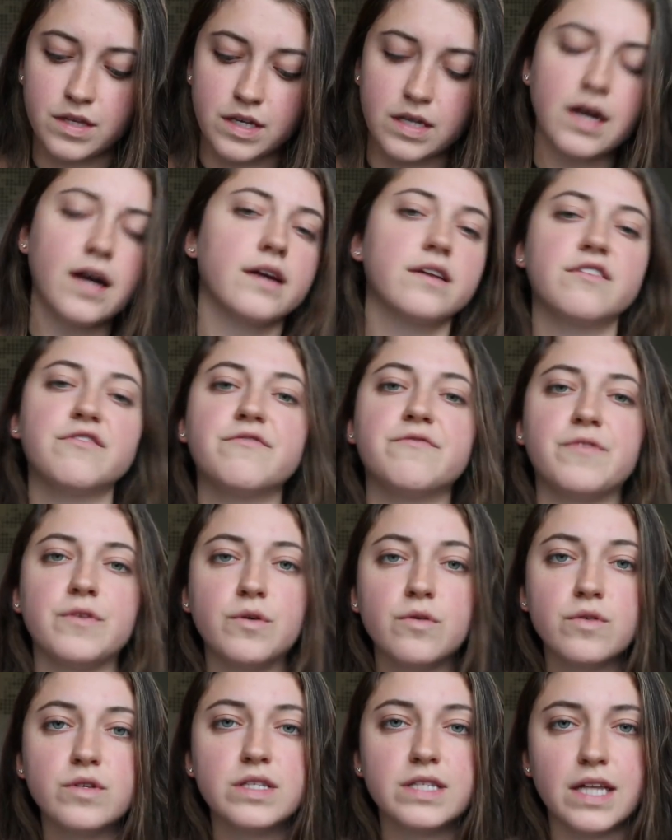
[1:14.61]
The kind of
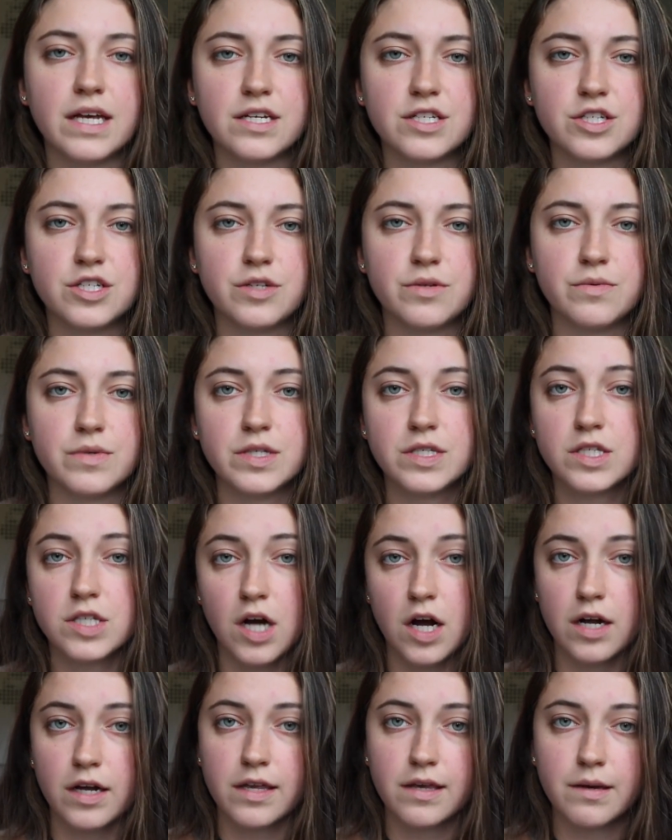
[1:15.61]
foods that she was
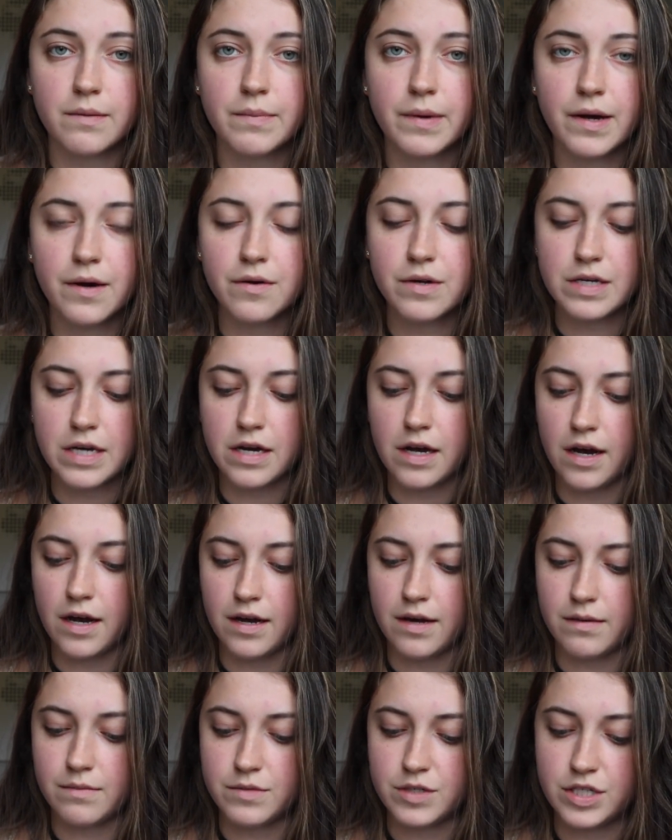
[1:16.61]
talking about,
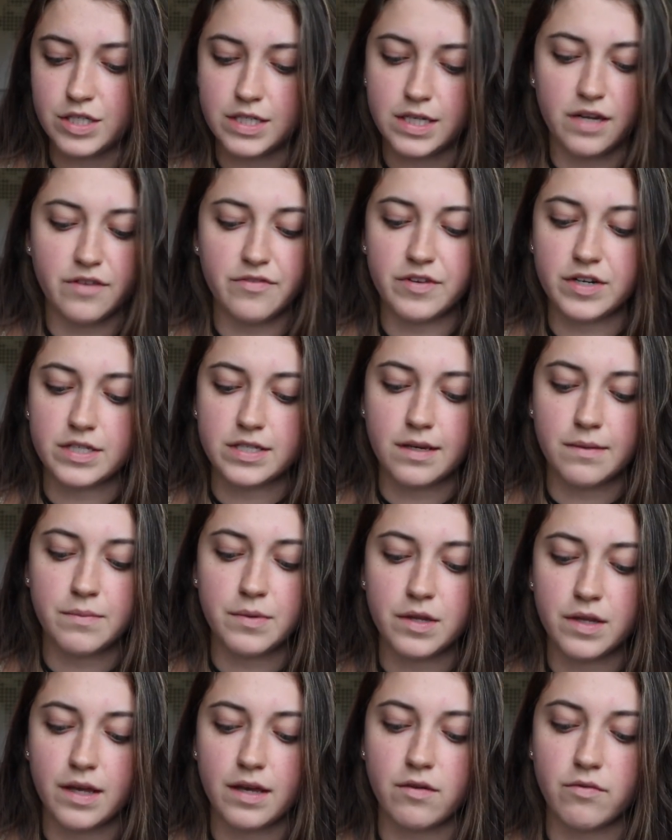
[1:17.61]
um, she said, for
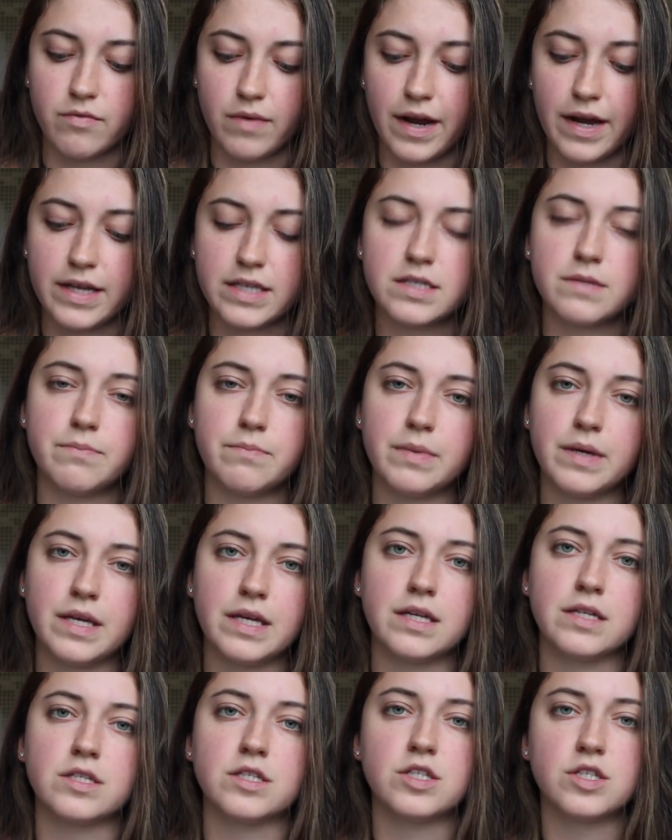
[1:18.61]
example, like rice,
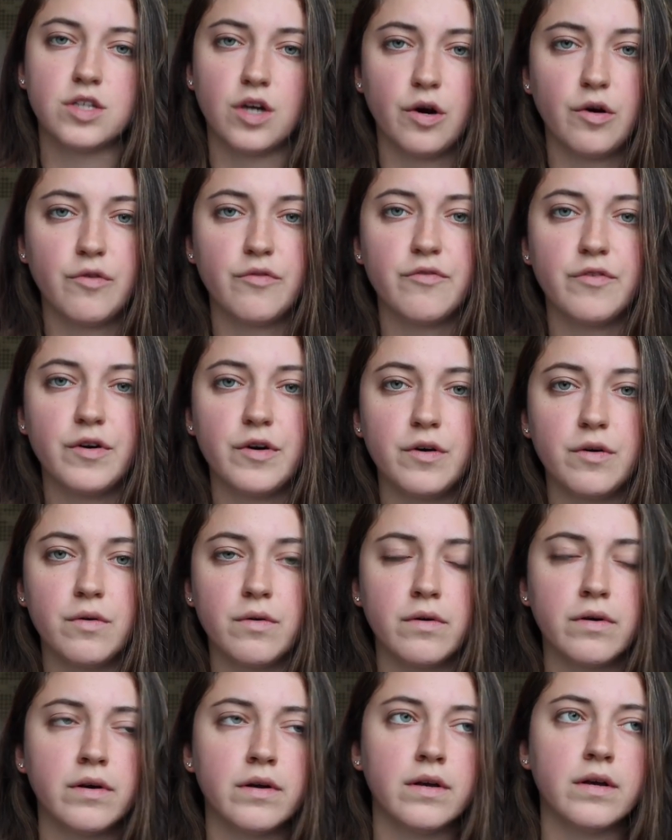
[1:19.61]
beans,
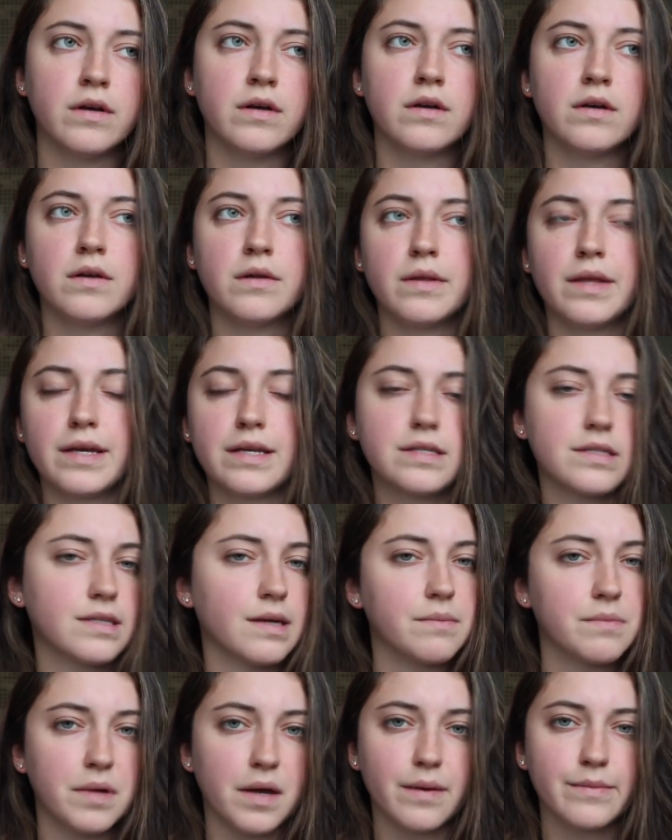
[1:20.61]
tofu, like
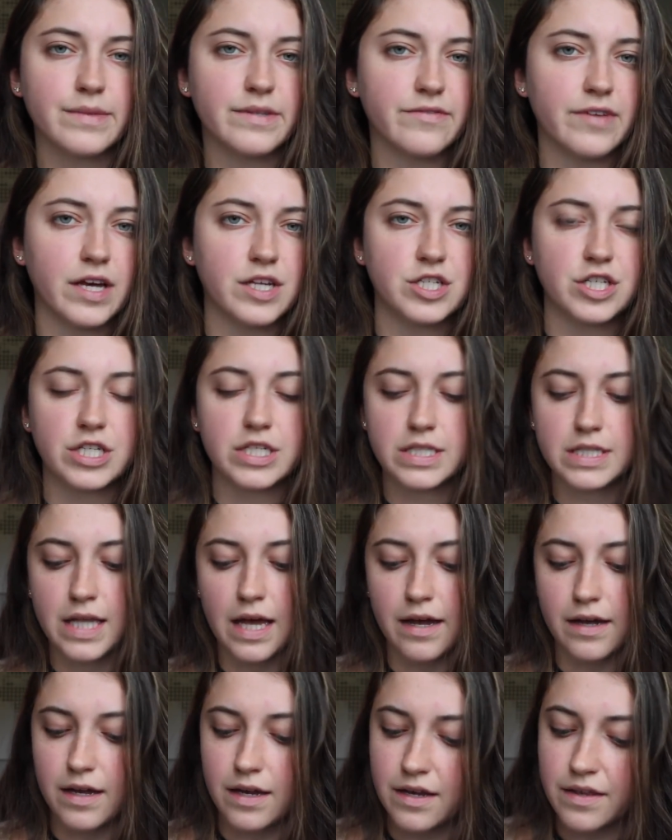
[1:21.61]
sometimes veggies,
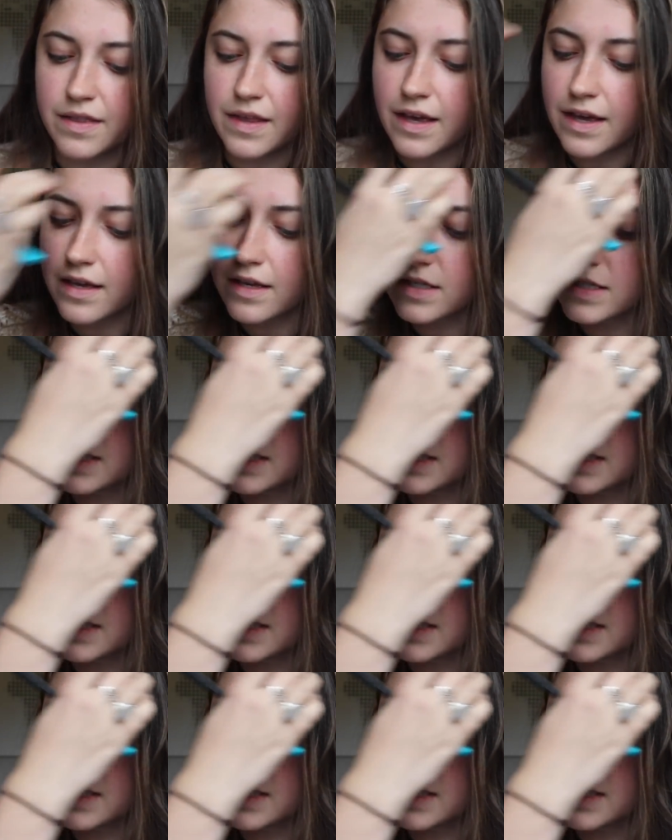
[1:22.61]
that kind of thing.